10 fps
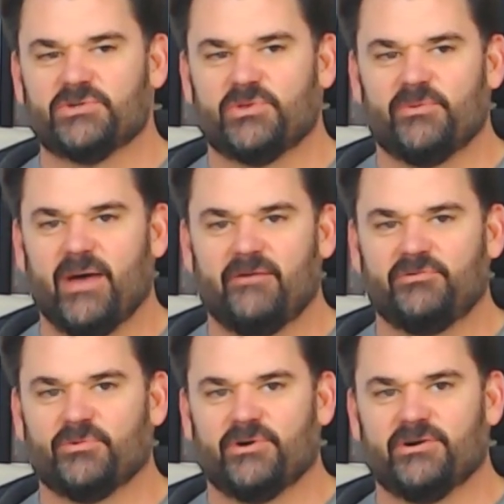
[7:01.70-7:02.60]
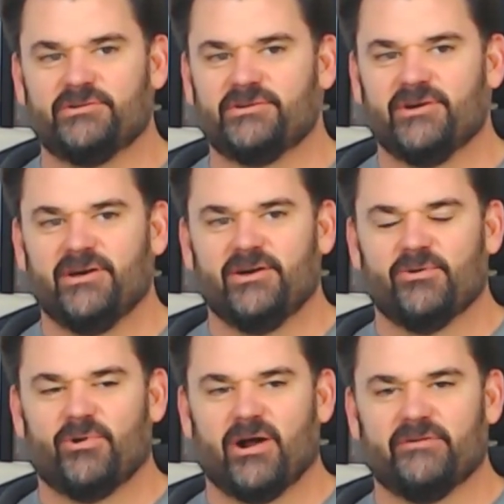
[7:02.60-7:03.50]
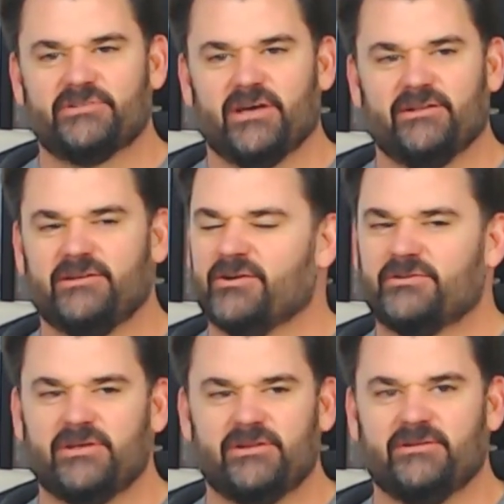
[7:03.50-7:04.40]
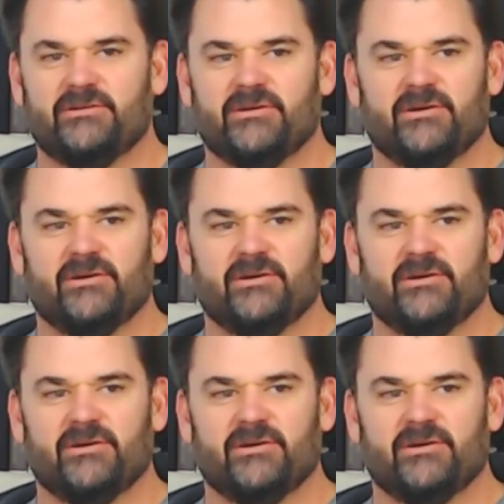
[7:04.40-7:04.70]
with them afterwards where I've said, didn't